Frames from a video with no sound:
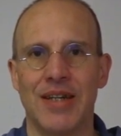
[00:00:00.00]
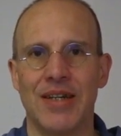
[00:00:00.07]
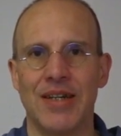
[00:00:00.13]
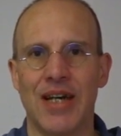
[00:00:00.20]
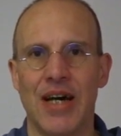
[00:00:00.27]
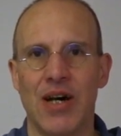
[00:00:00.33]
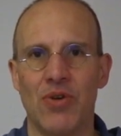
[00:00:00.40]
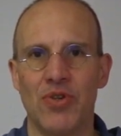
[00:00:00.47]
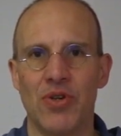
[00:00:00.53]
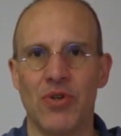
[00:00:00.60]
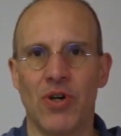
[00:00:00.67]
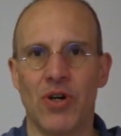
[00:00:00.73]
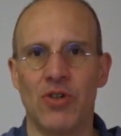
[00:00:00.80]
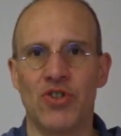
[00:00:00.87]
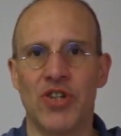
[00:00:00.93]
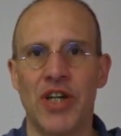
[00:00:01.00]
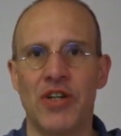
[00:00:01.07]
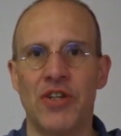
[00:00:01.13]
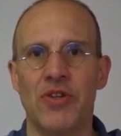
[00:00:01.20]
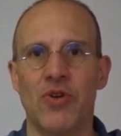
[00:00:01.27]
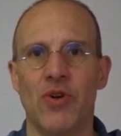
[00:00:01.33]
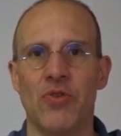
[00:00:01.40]
Now, you
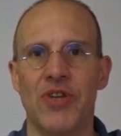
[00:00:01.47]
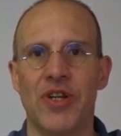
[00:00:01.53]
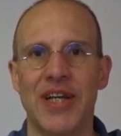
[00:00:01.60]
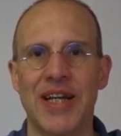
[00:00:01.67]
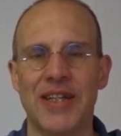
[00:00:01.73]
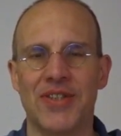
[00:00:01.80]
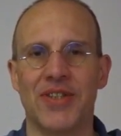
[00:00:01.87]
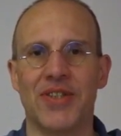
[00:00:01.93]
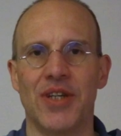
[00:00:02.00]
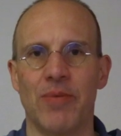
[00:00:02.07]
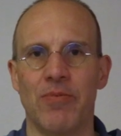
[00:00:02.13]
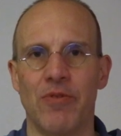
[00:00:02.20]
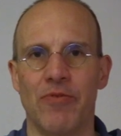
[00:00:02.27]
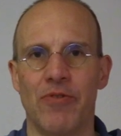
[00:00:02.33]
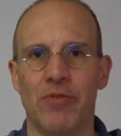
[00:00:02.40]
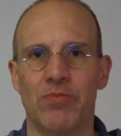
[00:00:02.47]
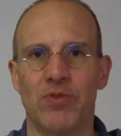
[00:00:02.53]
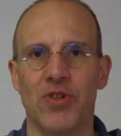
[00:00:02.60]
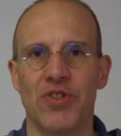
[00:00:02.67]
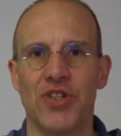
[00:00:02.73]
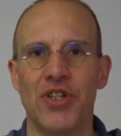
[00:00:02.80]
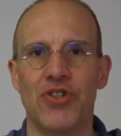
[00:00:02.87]
already know the next step of the
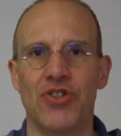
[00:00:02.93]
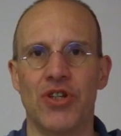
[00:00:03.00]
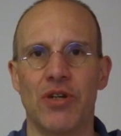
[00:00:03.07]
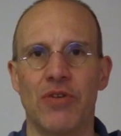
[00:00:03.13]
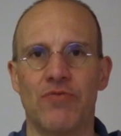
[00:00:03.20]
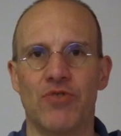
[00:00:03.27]
procedure